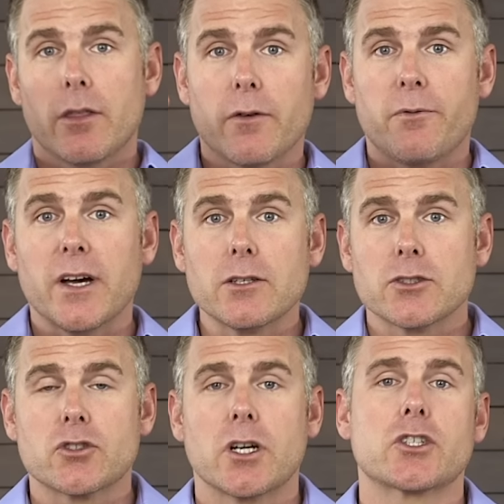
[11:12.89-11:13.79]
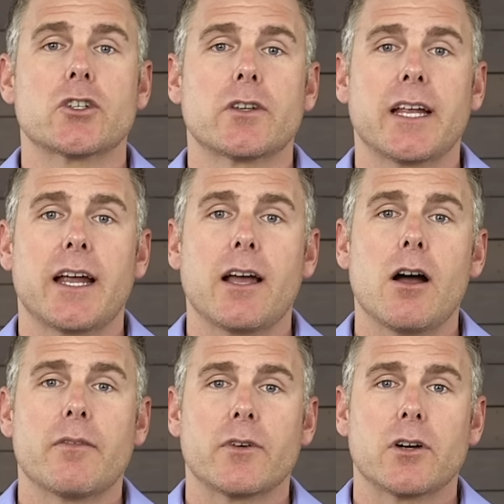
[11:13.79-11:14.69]
the funnel structure that I
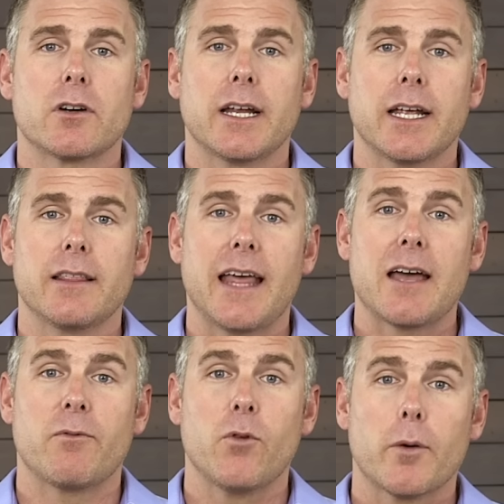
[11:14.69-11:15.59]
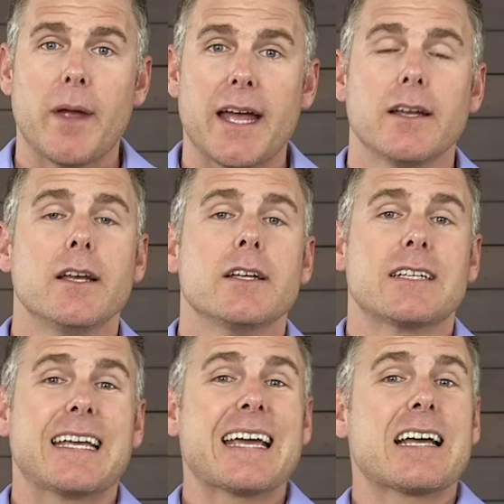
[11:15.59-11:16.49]
offer in that format
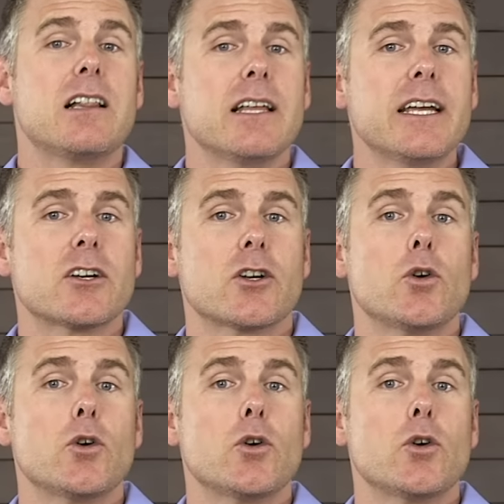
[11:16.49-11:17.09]
to get clear,